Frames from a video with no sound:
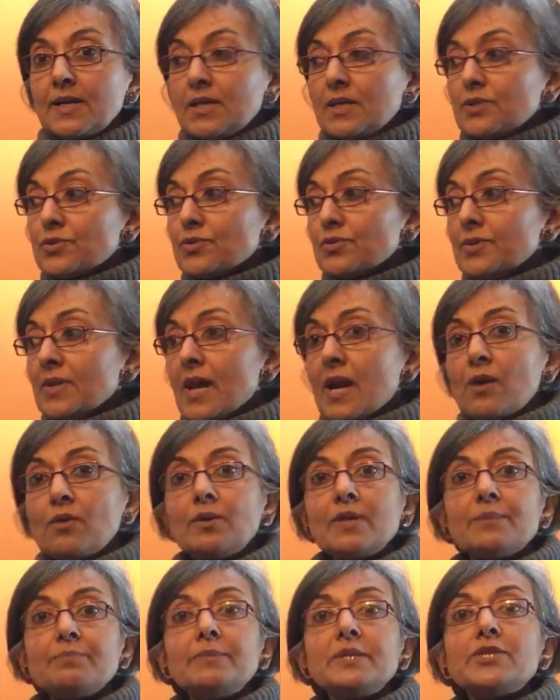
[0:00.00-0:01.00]
So now
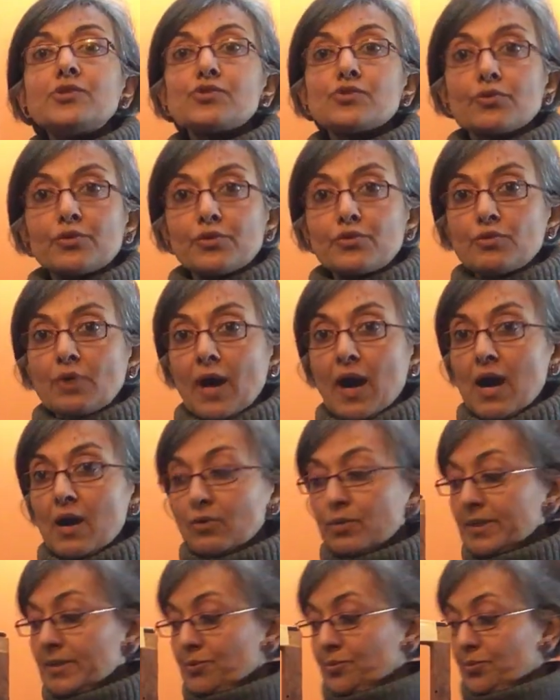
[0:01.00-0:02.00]
let me show you
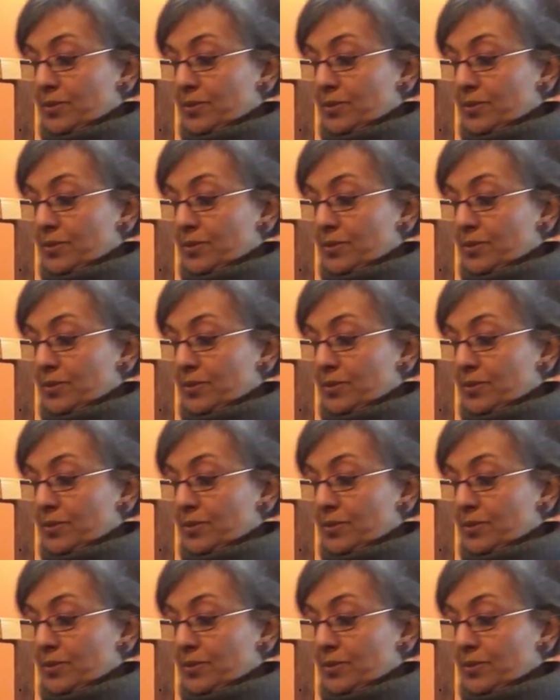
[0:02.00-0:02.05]
how it